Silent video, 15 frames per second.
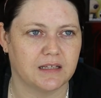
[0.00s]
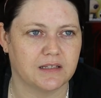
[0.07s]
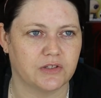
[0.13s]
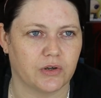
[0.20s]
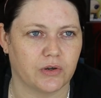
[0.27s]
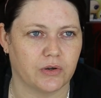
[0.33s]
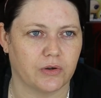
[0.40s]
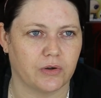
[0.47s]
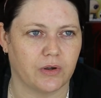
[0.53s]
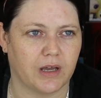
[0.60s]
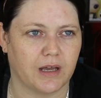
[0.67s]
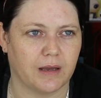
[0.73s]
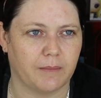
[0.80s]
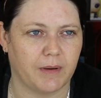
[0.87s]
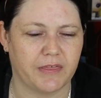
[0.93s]
So
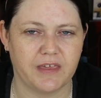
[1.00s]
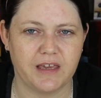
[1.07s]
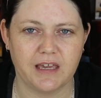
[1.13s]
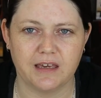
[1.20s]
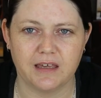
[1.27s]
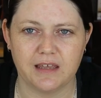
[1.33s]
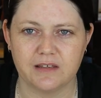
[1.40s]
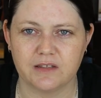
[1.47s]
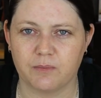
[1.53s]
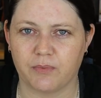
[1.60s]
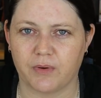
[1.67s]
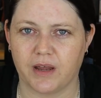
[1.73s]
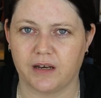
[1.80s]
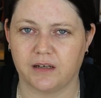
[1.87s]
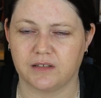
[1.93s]
I think there's a
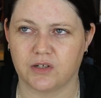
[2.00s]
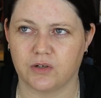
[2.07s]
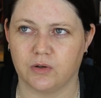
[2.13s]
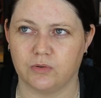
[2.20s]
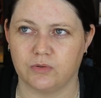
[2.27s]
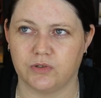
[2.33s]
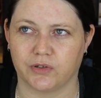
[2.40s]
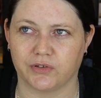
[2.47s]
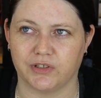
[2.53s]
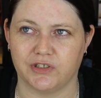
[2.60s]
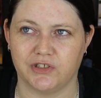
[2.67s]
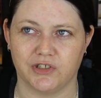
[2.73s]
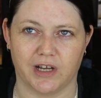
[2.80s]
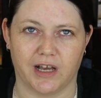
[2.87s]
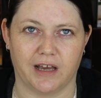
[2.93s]
brand called Dr.
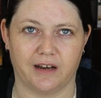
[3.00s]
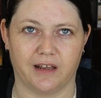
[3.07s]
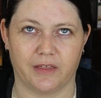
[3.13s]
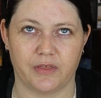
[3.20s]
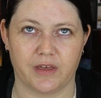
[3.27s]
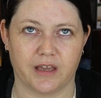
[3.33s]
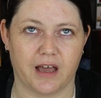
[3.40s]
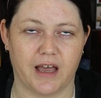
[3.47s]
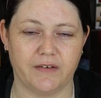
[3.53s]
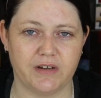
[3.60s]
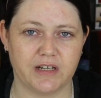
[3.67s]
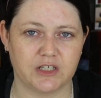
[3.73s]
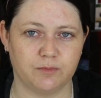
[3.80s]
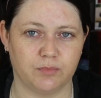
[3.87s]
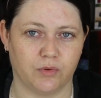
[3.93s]
Jart, I think. I haven't
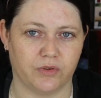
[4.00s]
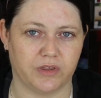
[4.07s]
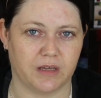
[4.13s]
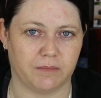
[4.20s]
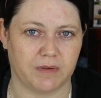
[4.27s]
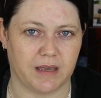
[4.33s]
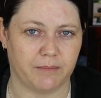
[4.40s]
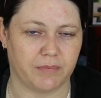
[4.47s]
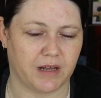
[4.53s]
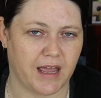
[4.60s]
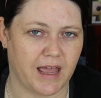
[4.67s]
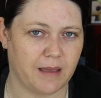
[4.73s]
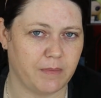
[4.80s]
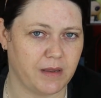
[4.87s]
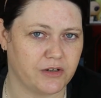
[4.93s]
explored them yet, but I
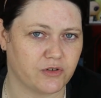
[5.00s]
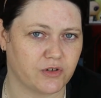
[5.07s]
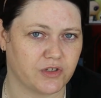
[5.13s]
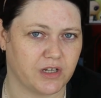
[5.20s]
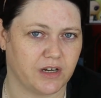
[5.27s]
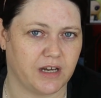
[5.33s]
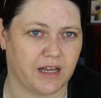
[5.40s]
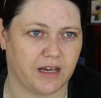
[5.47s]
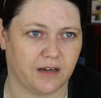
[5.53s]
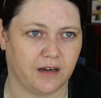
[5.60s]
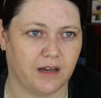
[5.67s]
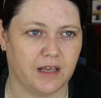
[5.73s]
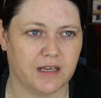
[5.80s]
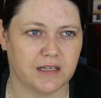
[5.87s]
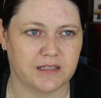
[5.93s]
am interested in
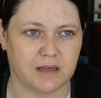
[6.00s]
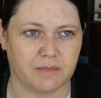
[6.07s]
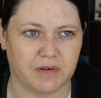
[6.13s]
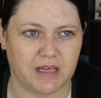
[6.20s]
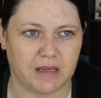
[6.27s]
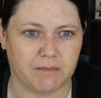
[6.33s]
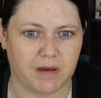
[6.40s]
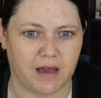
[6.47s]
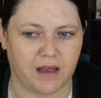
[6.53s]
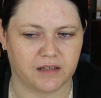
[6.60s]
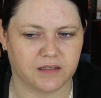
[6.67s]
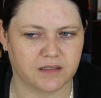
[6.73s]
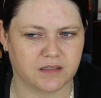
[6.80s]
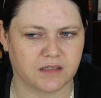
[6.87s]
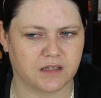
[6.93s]
some of their
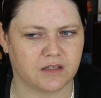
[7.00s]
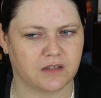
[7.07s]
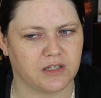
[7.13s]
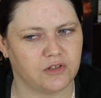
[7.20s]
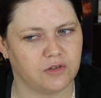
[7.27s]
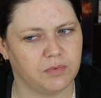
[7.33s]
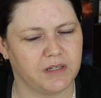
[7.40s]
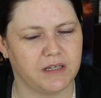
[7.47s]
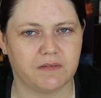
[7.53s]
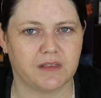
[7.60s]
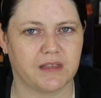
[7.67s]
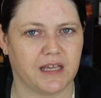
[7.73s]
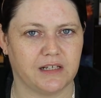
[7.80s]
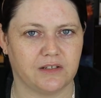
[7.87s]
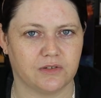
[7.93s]
masks because I do believe that
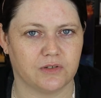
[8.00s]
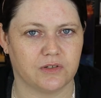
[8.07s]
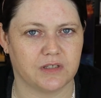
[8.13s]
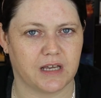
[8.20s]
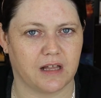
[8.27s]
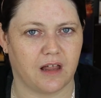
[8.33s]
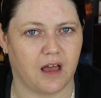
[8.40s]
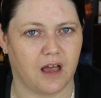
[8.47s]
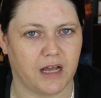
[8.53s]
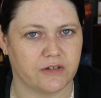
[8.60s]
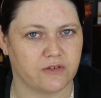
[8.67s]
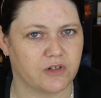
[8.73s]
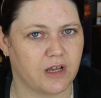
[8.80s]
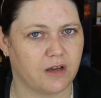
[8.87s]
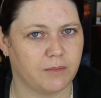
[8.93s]
they do sell a
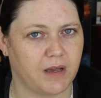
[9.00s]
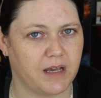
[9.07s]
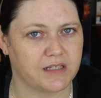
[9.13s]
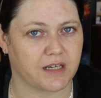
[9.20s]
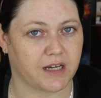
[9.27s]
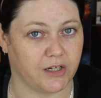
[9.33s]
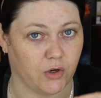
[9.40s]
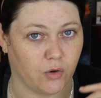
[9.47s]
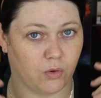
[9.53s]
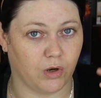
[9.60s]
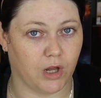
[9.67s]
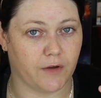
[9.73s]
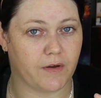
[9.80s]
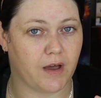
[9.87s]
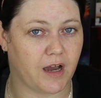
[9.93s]
hydrogel mask, an
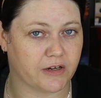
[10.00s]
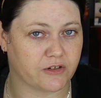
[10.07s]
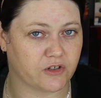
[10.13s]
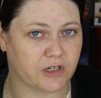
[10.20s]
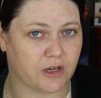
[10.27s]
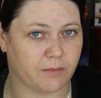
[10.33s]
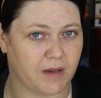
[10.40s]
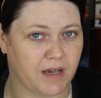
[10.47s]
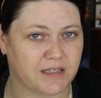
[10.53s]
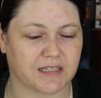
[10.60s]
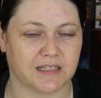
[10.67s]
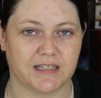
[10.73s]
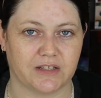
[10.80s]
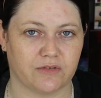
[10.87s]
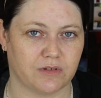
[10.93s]
all-over hydrogel mask,
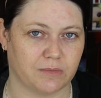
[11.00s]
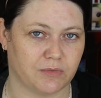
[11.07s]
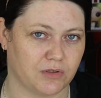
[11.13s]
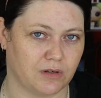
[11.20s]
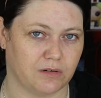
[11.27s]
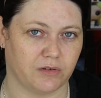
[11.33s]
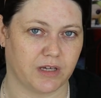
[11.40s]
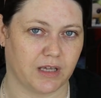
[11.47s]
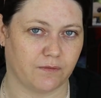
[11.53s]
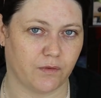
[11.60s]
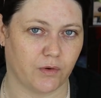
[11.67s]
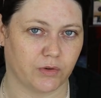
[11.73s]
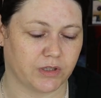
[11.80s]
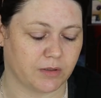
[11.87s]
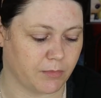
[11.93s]
and that's what I'm sort of looking
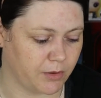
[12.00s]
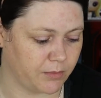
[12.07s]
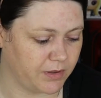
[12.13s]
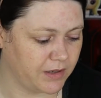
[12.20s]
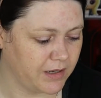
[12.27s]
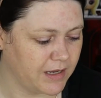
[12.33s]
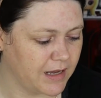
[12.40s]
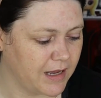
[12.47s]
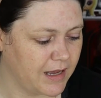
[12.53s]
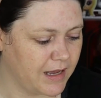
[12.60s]
for at the moment.